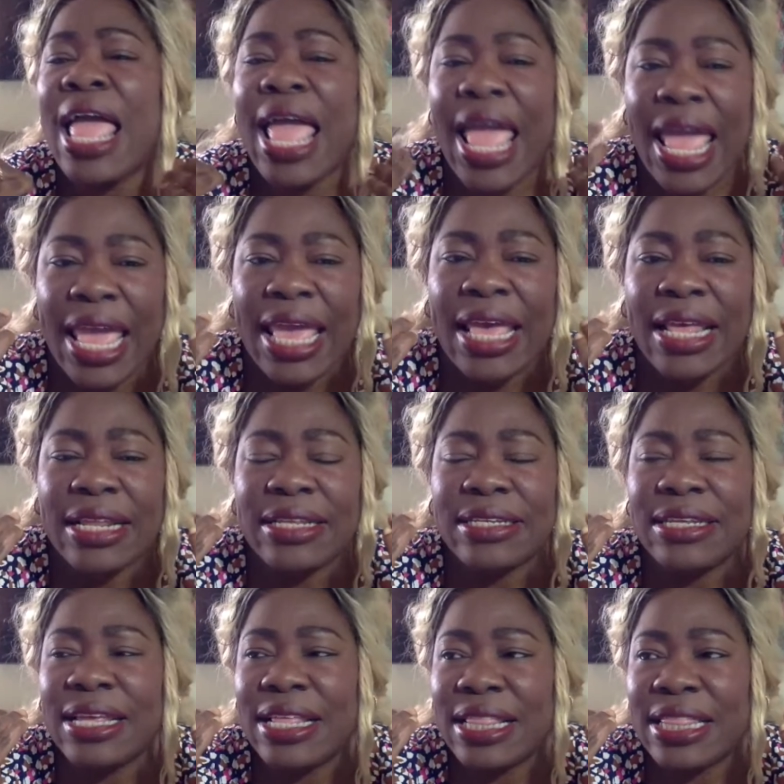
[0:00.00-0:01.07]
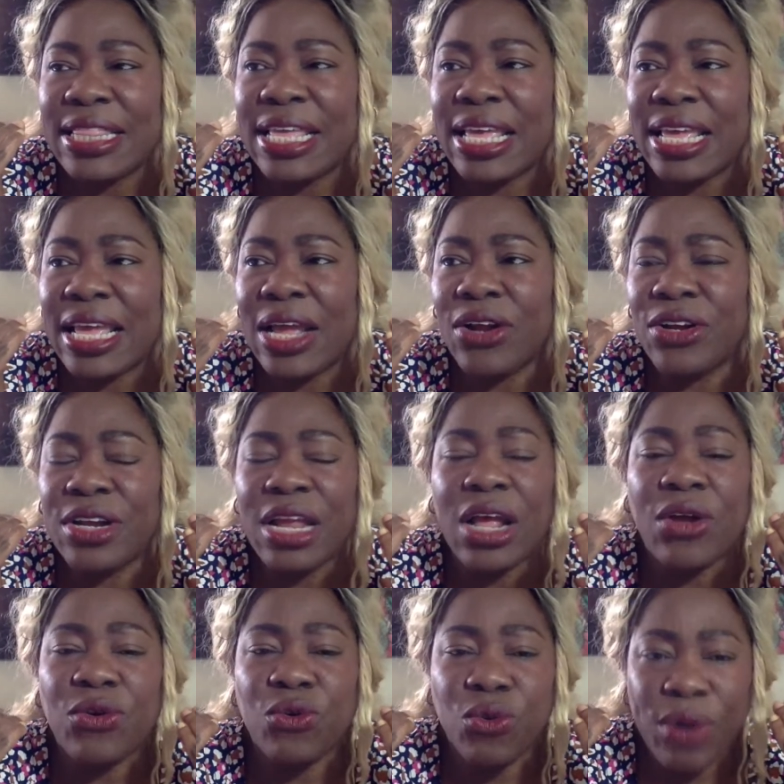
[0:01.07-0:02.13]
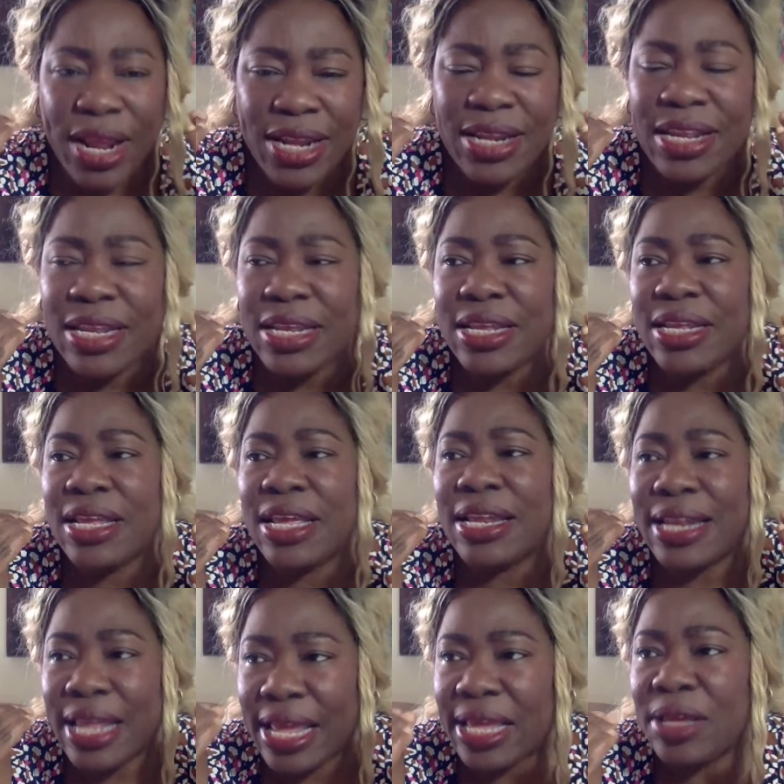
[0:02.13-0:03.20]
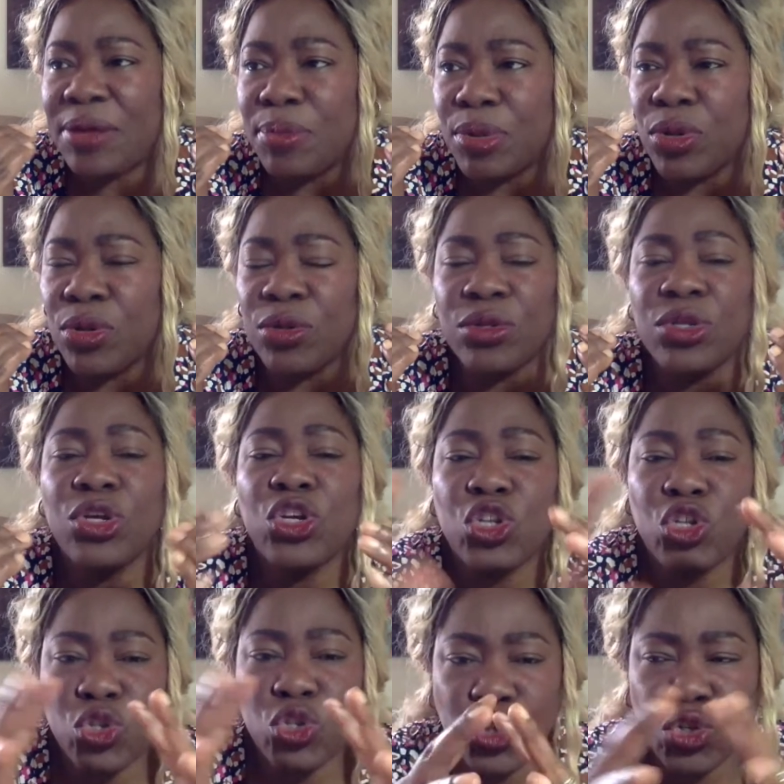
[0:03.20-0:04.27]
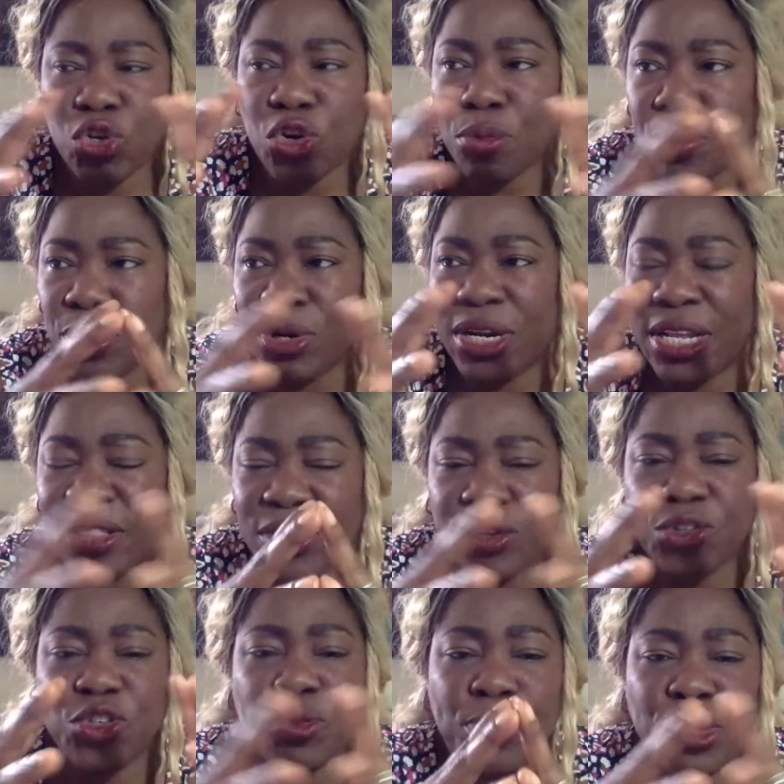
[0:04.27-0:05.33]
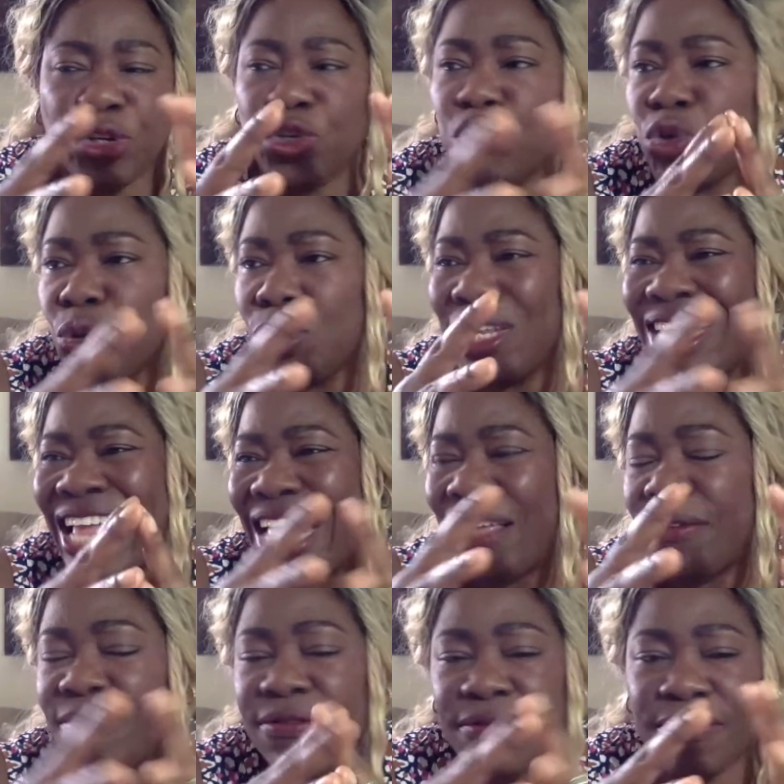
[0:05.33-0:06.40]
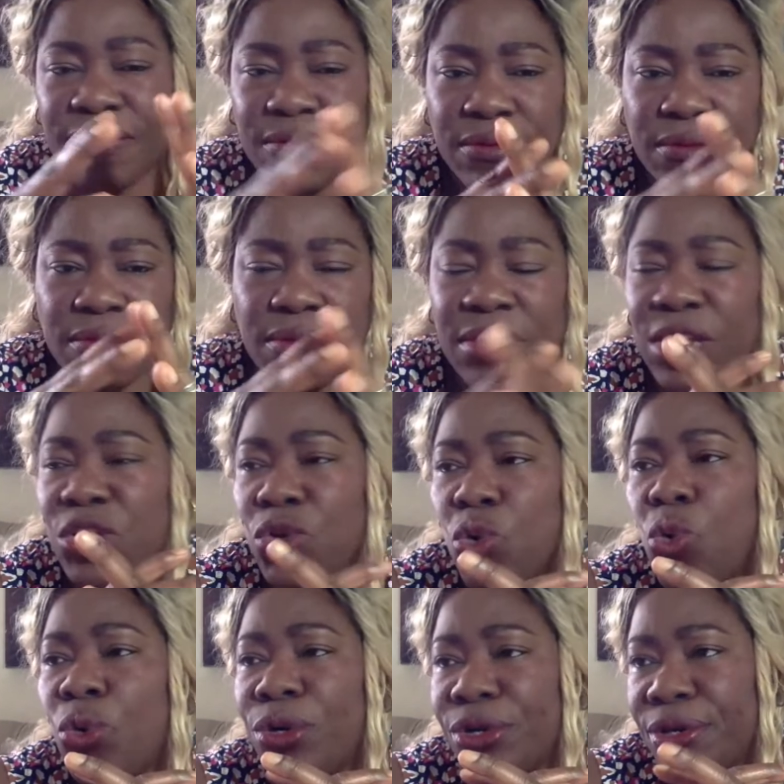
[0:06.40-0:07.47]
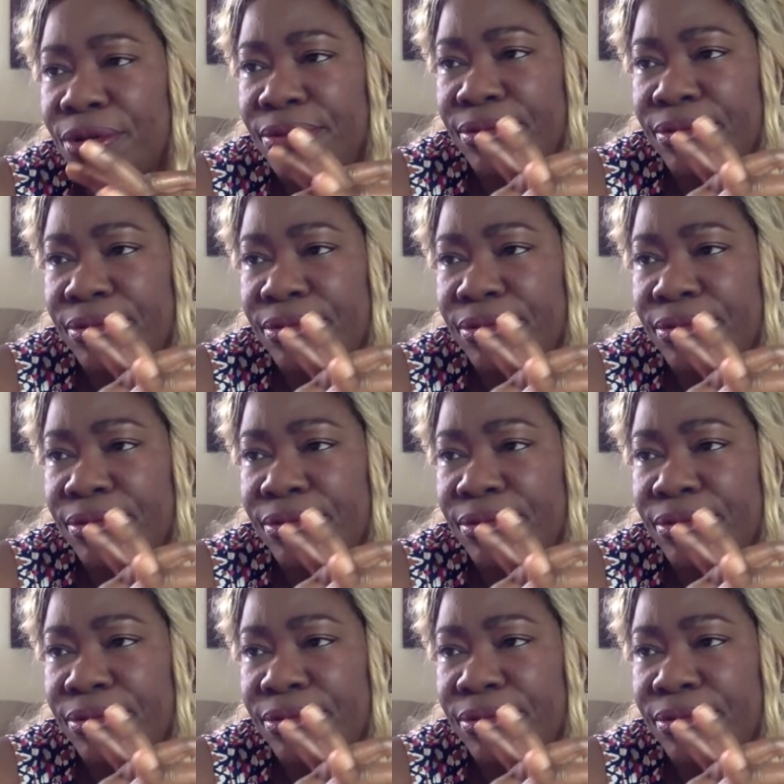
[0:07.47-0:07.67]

and they are now ready and able to start putting their spiritual life in order,